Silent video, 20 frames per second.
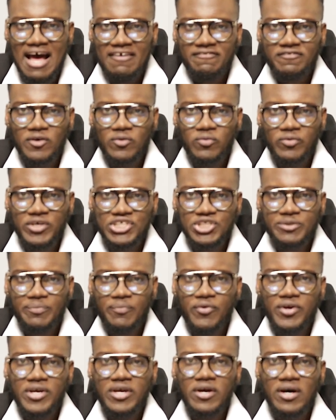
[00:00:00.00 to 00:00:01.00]
after which
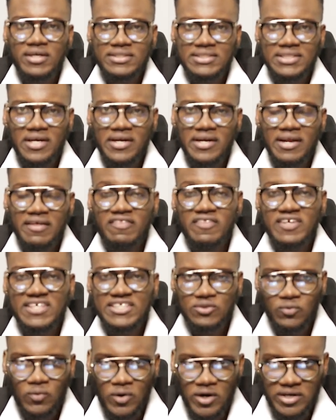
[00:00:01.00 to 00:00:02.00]
Bree uttered
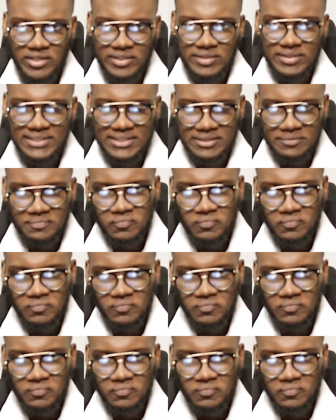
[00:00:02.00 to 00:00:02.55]
these words.